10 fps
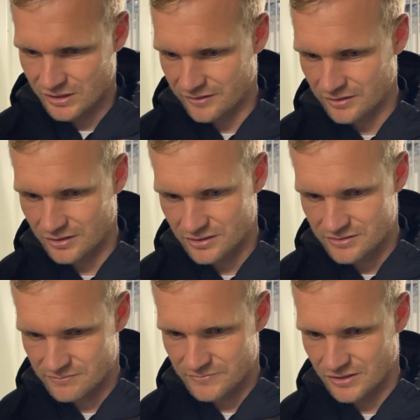And I think
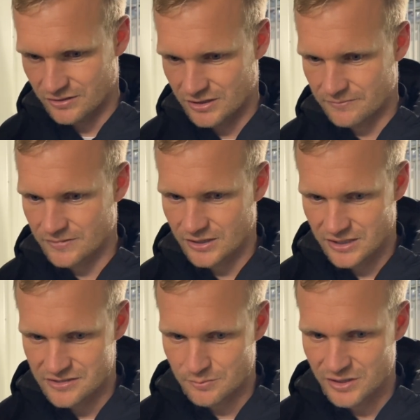that's, you know, that
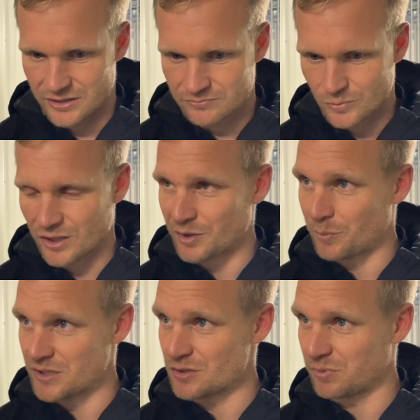has to be what
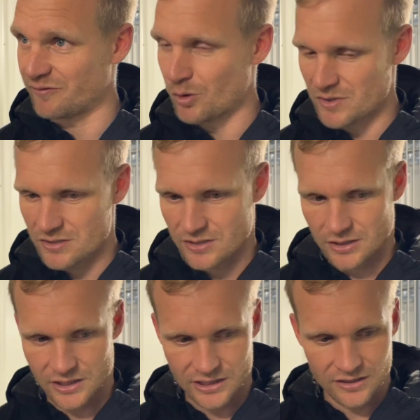underpins the performance.
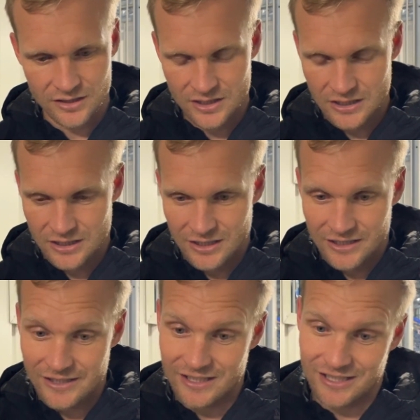And then,
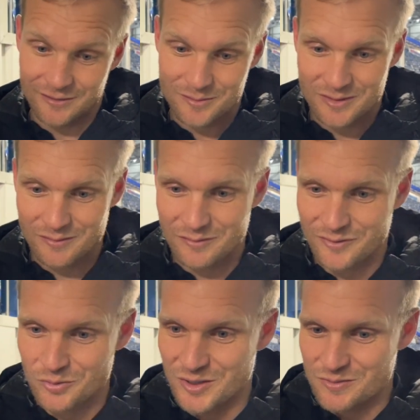yeah, a
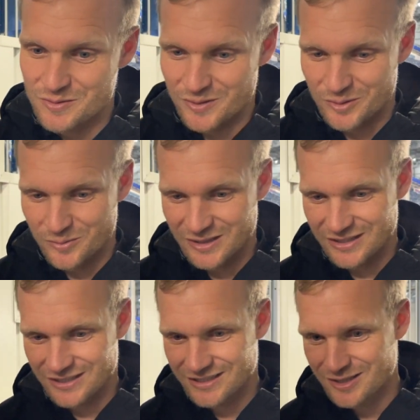few bits we spoke about,
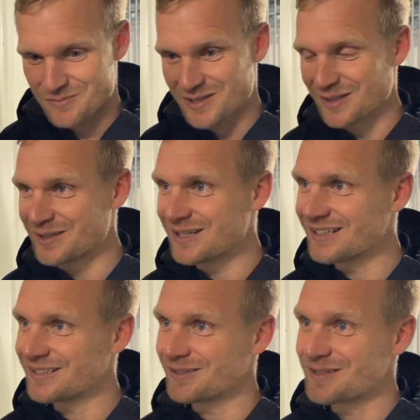it comes down to,
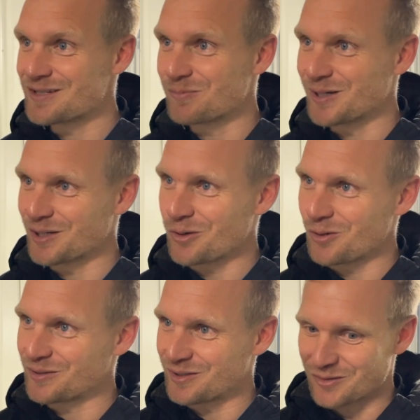you know, discipline and
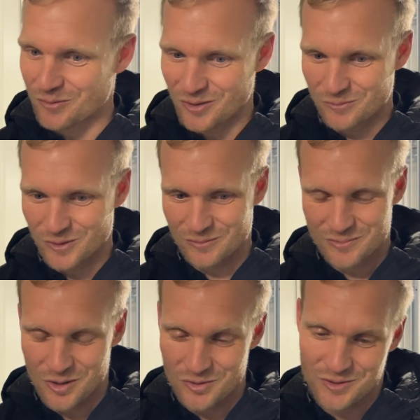quality is what
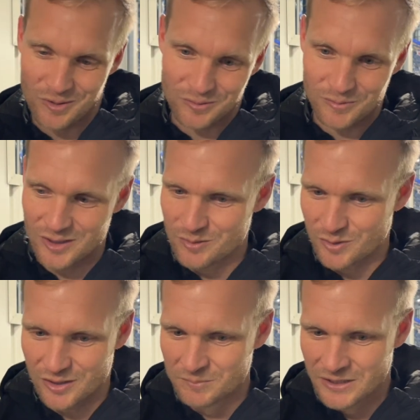costs you ultimately.
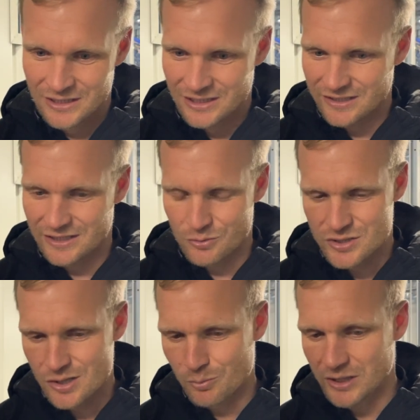But I think there were
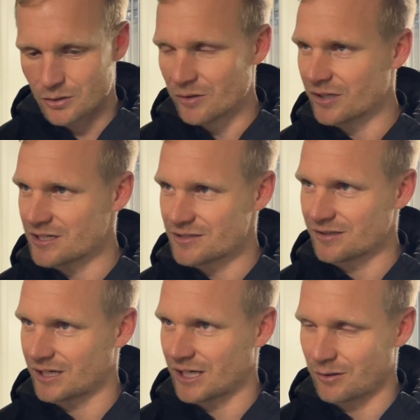so many good things to
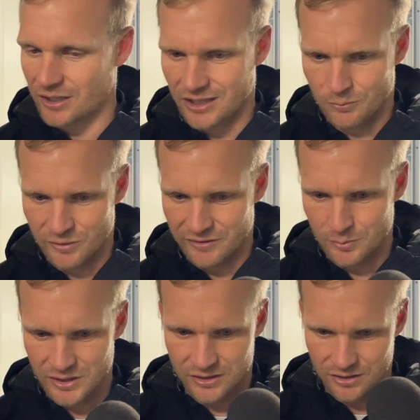take out of the game, whether it
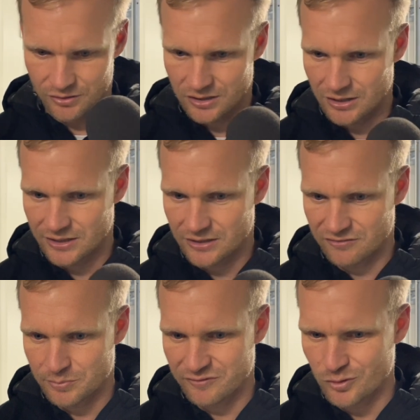be, you know, the
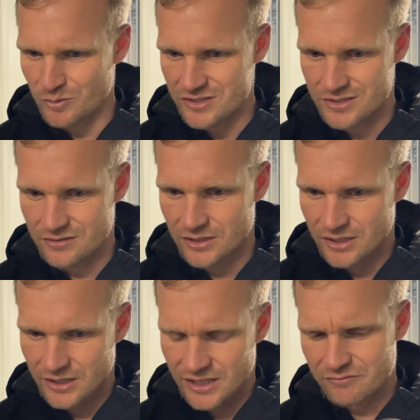collective performance.
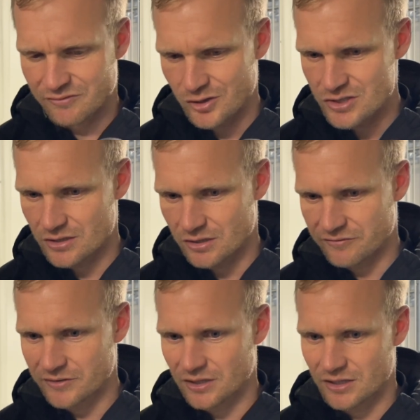Even first
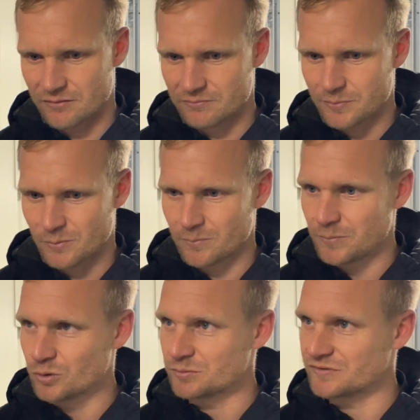half, you know,
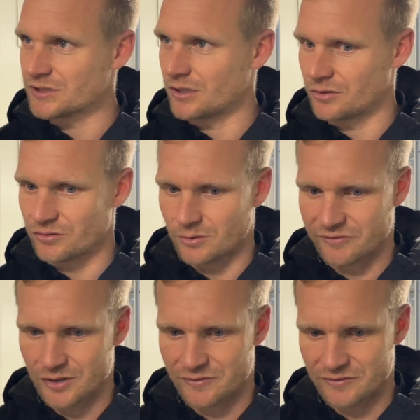Portsmouth started on top
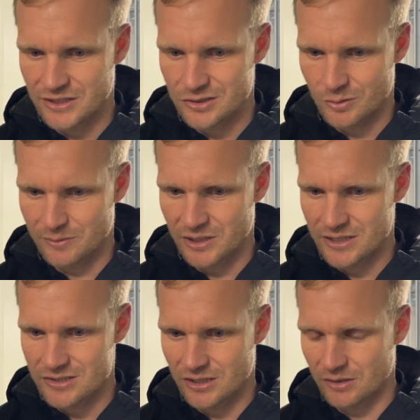first 15, 20
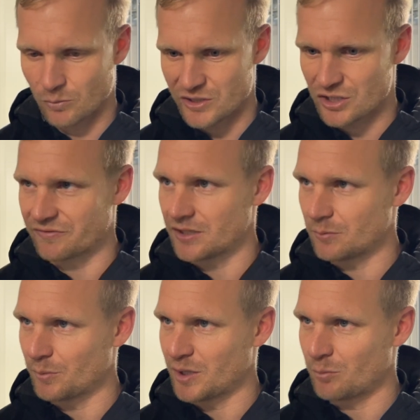minutes, and then we shifted the
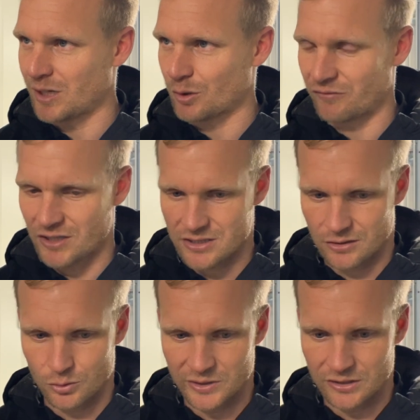momentum back with us. I
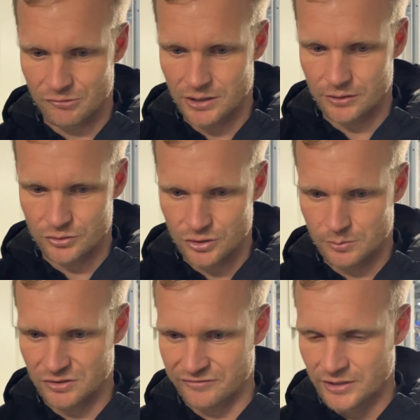thought we did a really good
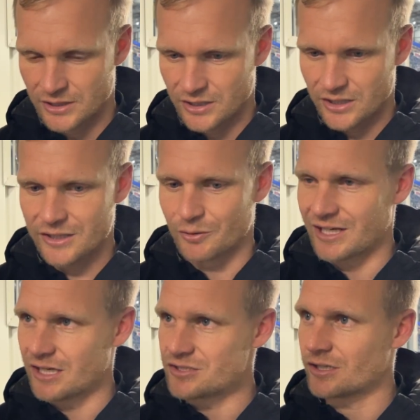job of, you know,
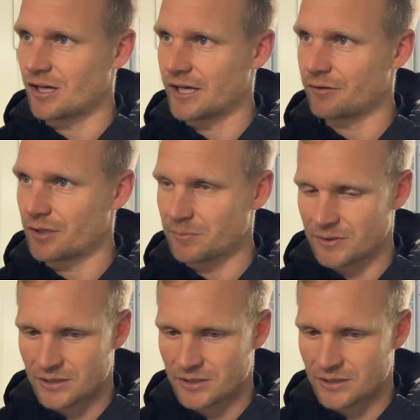engaging higher up.